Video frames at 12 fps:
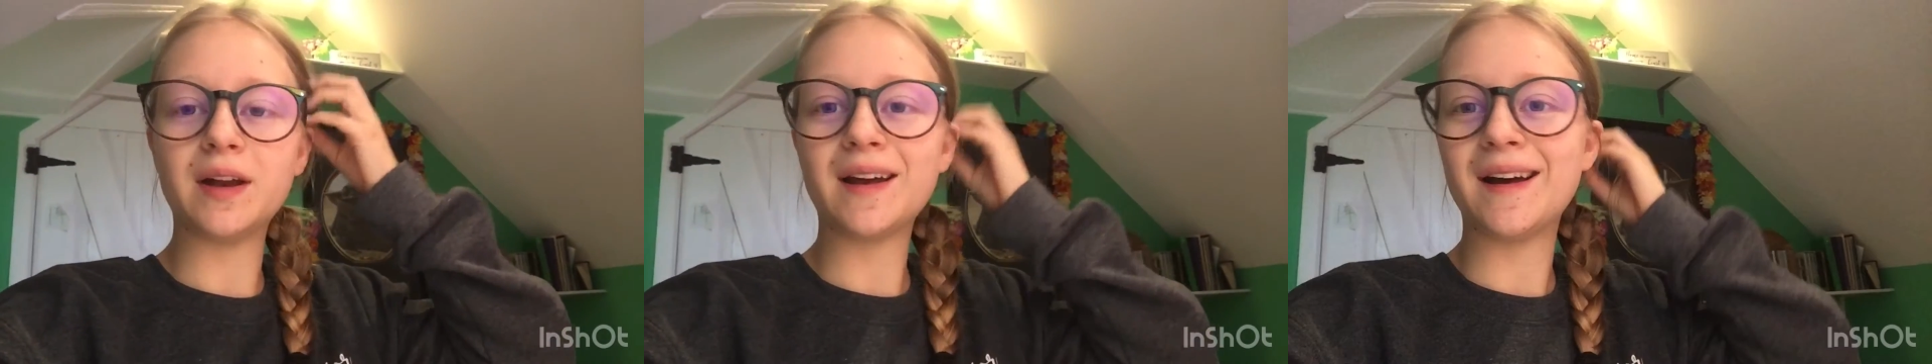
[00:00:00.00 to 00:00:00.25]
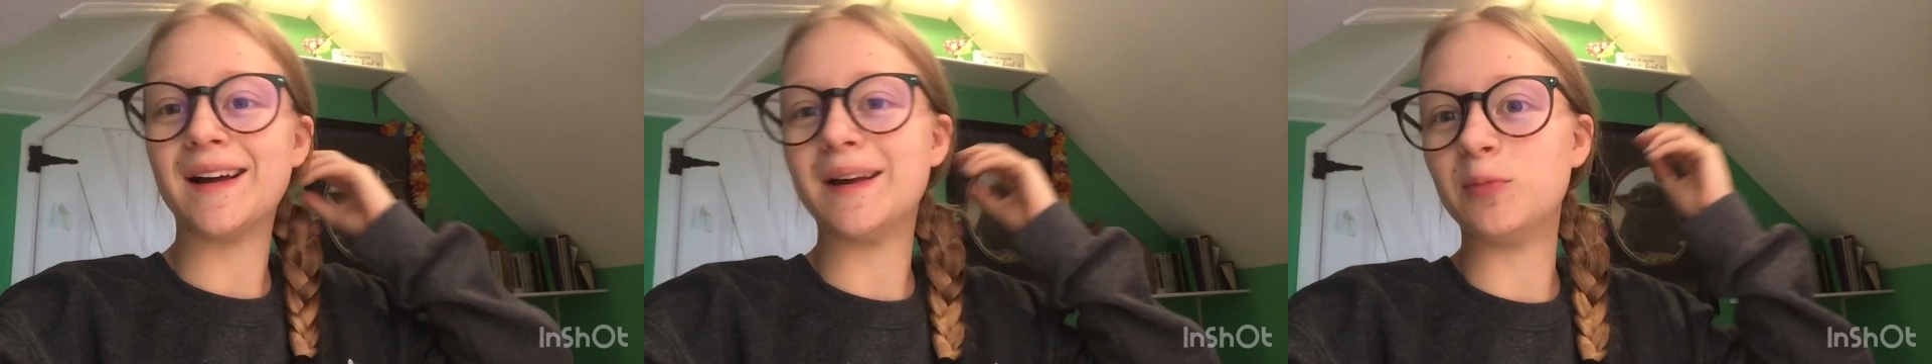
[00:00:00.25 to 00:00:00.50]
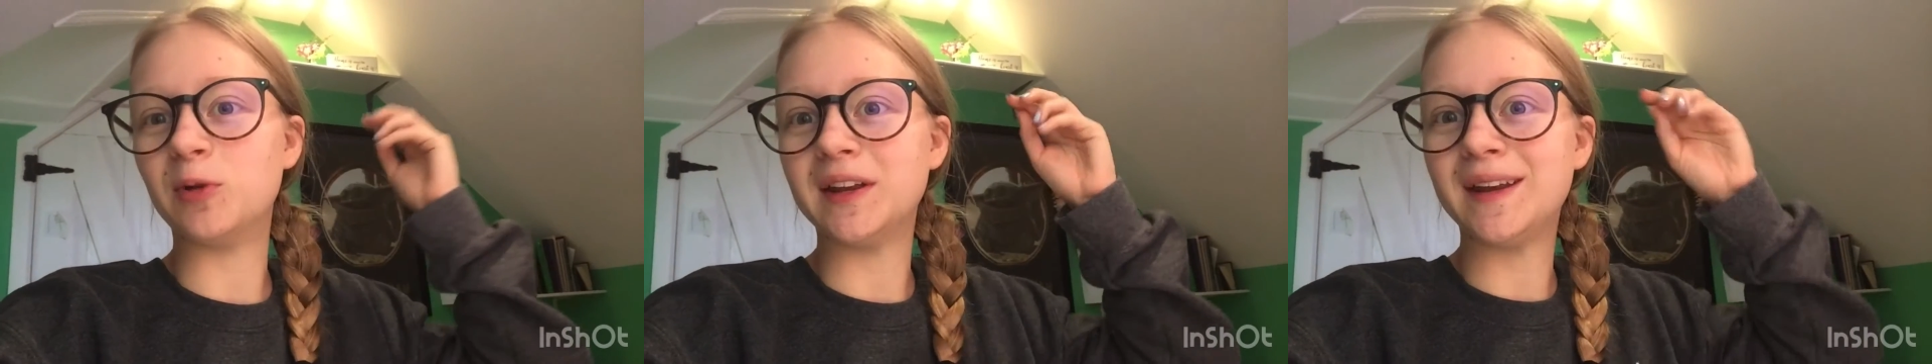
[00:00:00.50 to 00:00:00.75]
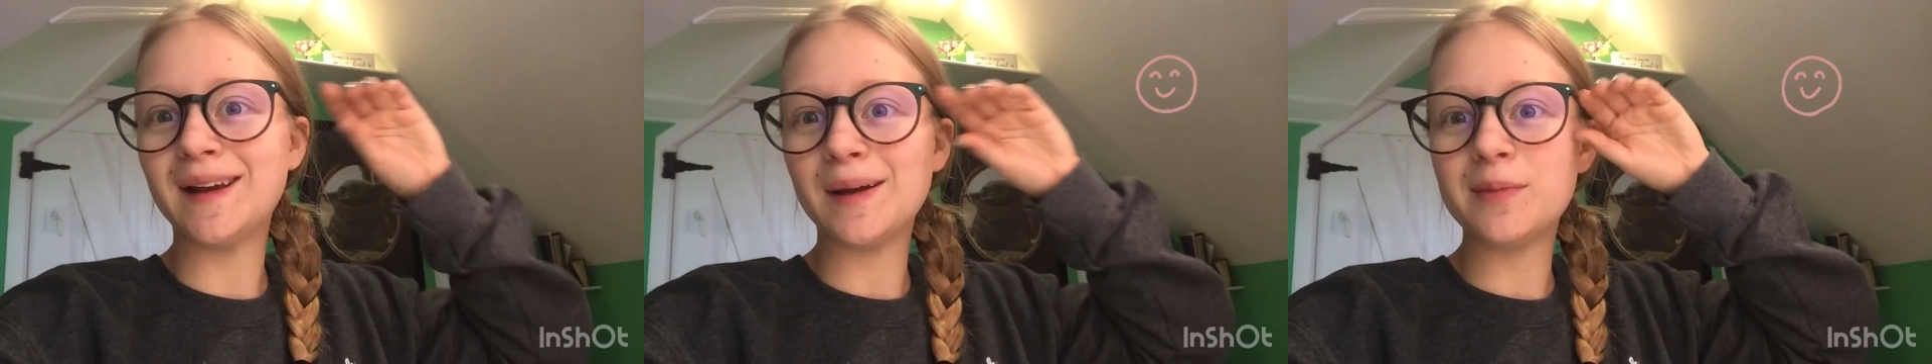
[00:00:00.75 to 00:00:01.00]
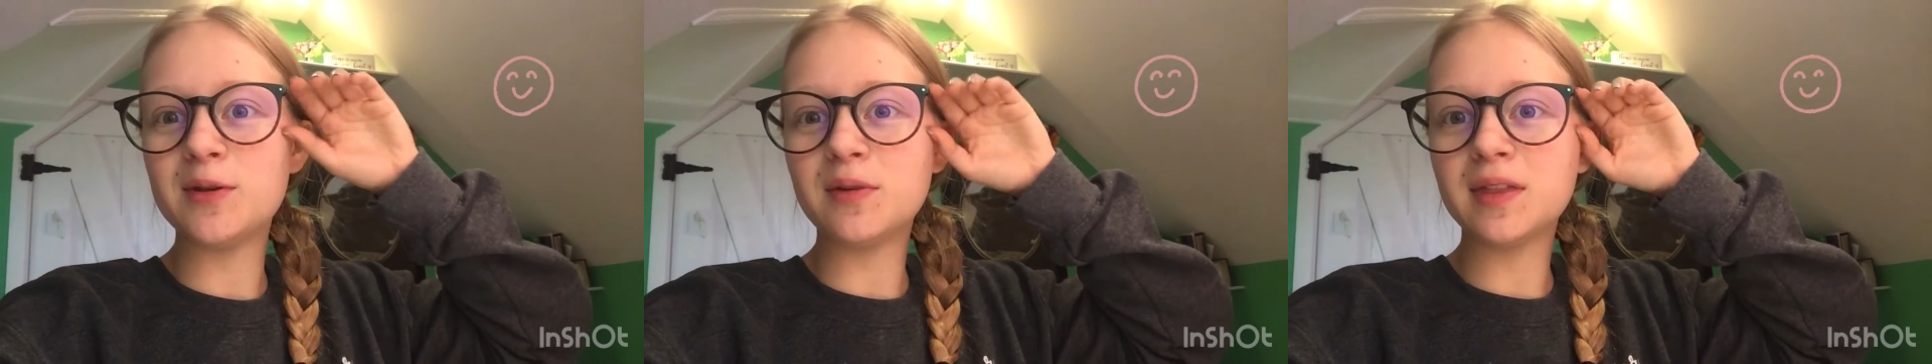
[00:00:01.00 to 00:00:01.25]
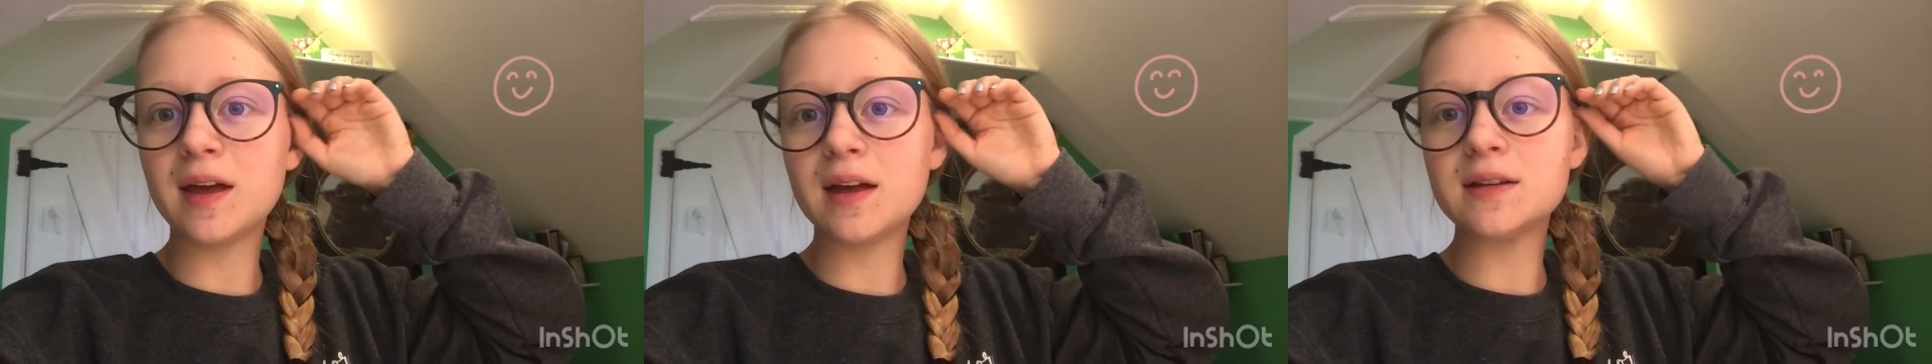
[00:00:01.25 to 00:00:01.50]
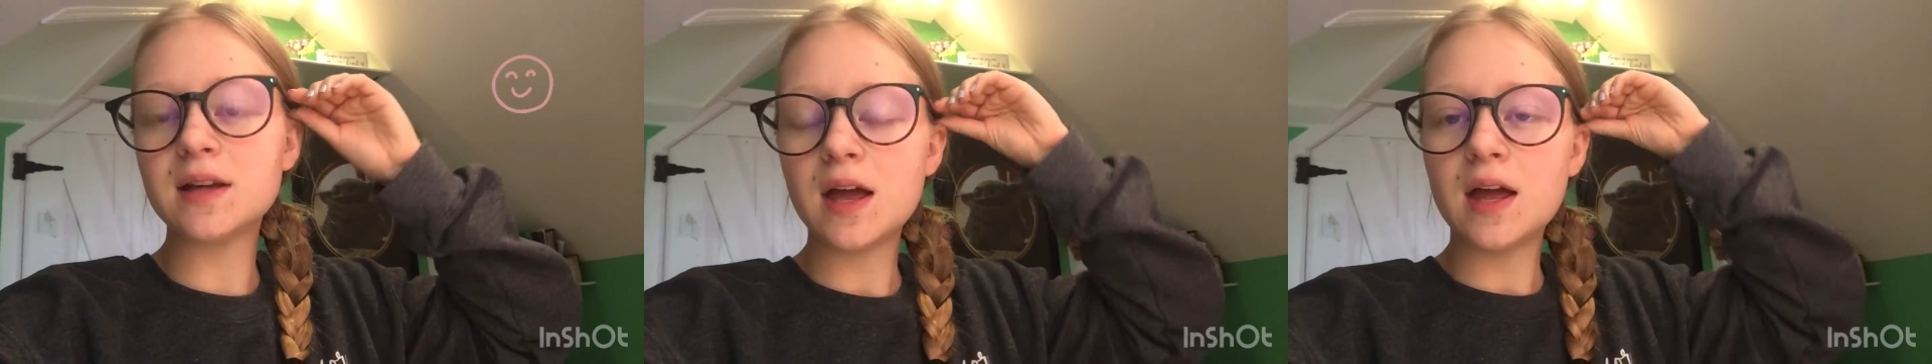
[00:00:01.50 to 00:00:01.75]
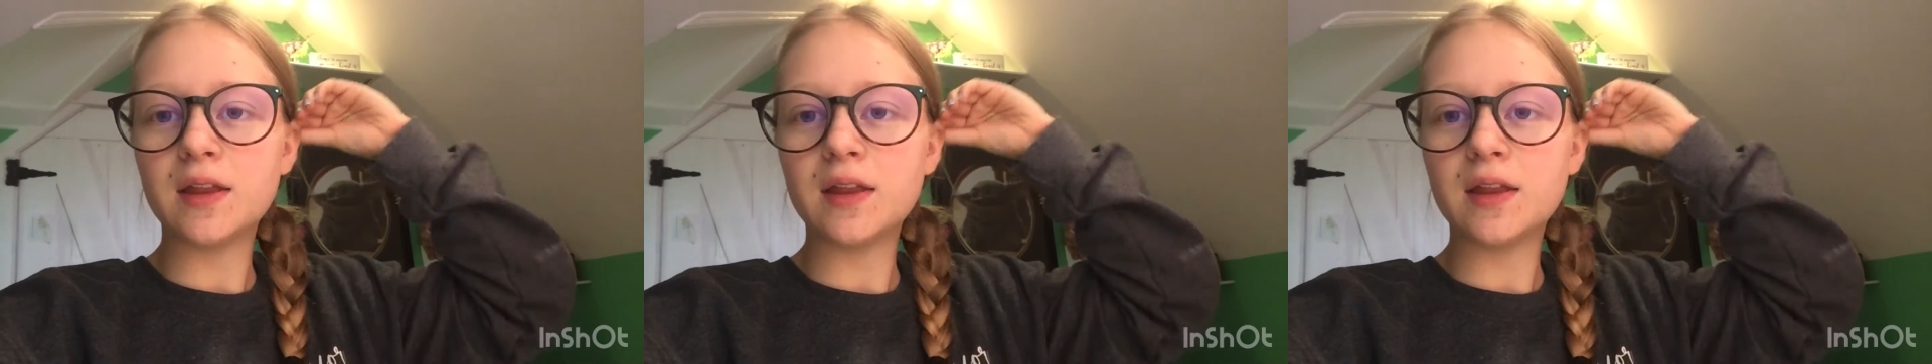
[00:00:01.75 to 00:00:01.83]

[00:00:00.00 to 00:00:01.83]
but I am really happy with that.